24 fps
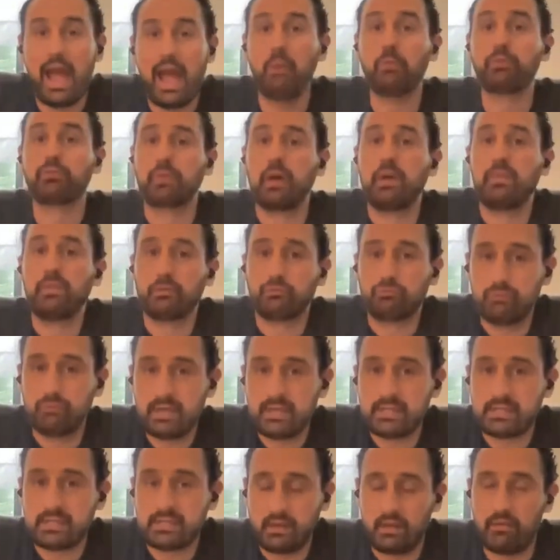I would run the
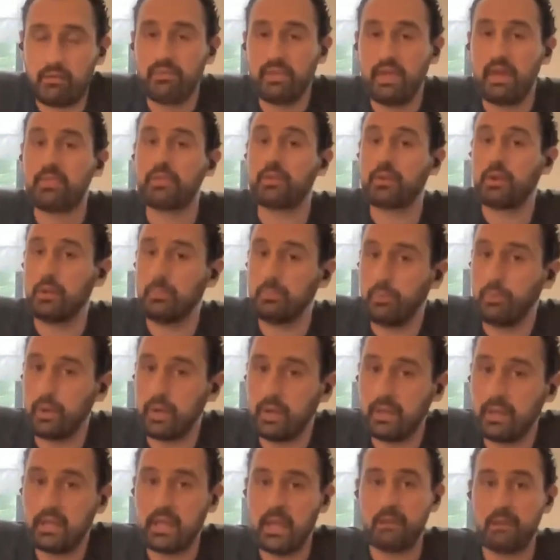risk of the ethanol
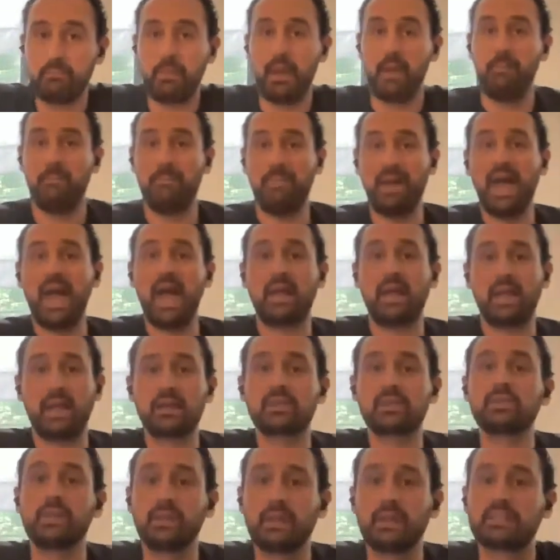boiling and my bag
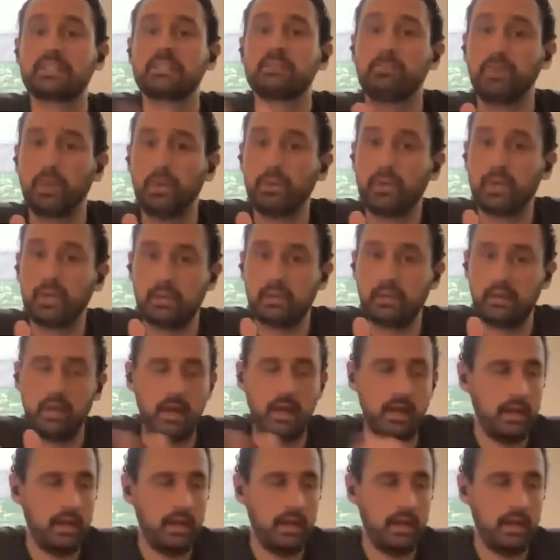actually exploding.